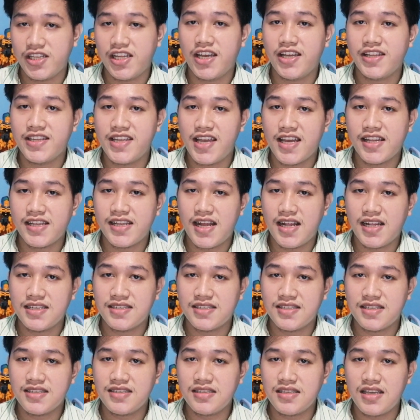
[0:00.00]
in the
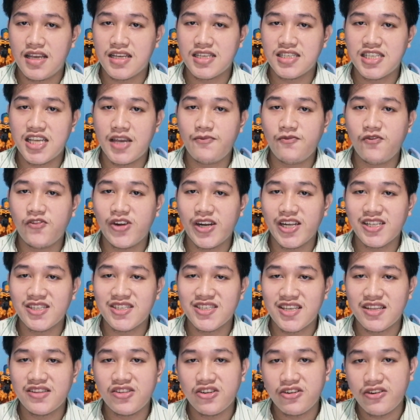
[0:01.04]
analysis except for its
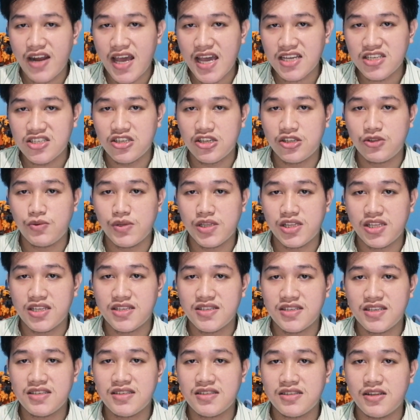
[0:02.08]
interaction with the
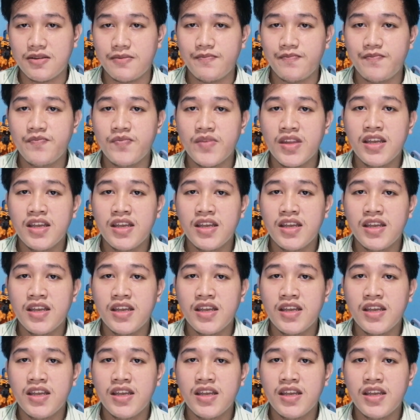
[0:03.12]
system.